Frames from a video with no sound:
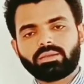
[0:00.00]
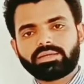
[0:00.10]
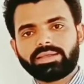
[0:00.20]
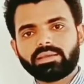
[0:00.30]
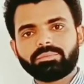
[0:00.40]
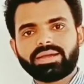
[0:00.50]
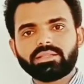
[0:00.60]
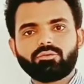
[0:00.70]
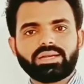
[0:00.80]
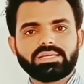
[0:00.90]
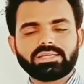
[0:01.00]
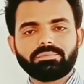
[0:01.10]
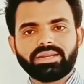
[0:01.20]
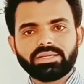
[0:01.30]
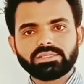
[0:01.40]
taken by the financial
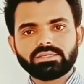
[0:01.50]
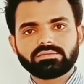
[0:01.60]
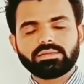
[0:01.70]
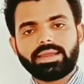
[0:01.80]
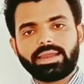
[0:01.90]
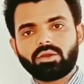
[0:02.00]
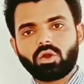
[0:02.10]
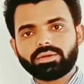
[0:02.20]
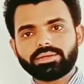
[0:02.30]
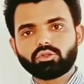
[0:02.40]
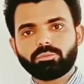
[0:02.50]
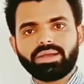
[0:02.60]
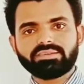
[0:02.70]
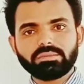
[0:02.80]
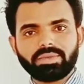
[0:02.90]
managers in order to
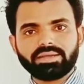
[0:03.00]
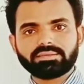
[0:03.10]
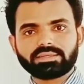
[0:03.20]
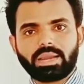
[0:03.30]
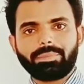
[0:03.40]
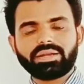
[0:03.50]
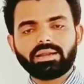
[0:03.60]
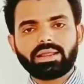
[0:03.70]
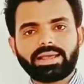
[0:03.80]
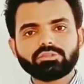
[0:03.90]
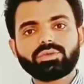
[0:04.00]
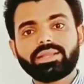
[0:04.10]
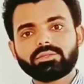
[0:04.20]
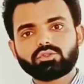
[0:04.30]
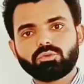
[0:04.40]
maximize the capital as well
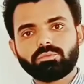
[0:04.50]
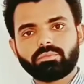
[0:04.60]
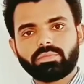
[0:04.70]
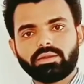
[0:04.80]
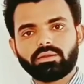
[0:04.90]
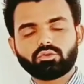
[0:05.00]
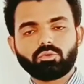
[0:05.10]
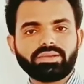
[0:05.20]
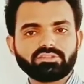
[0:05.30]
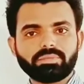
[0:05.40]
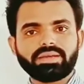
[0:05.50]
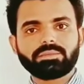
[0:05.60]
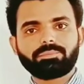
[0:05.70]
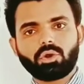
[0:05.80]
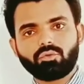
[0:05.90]
as to maximize
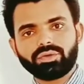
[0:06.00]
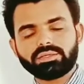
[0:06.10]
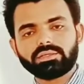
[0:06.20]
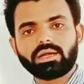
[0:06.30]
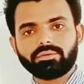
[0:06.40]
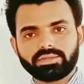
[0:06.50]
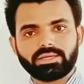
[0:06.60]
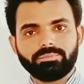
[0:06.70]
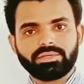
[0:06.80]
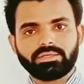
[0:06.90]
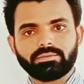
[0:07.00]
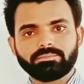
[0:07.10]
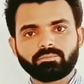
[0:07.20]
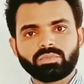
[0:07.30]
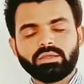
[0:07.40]
the profit of the company.
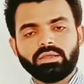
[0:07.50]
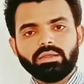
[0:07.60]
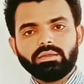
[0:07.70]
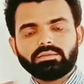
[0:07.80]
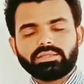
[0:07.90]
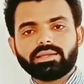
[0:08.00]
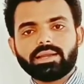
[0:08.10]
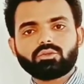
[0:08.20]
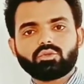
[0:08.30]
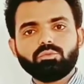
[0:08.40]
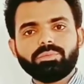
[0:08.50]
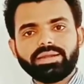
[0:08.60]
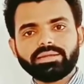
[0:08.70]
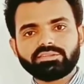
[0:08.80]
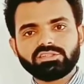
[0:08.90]
There are two
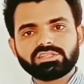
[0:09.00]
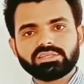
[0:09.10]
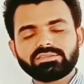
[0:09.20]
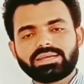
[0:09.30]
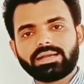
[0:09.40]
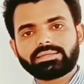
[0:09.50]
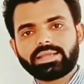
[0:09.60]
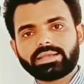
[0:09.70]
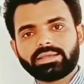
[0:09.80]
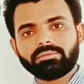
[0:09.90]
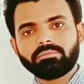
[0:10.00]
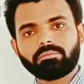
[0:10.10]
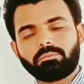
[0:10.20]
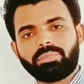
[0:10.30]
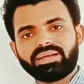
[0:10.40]
main decisions are
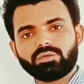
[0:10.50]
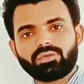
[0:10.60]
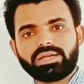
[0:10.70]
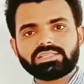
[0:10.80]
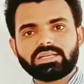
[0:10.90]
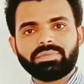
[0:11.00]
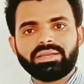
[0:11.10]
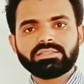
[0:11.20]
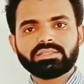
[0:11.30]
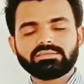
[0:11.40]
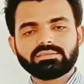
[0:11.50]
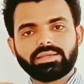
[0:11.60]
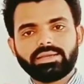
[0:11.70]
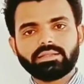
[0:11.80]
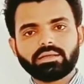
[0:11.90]
taken by the financial managers
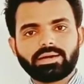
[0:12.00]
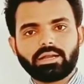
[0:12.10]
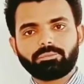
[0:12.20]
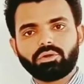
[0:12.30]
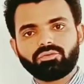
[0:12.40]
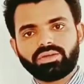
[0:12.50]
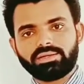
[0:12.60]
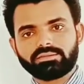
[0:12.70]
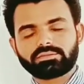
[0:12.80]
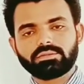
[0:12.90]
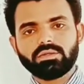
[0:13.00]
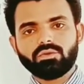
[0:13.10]
in the corporate finance.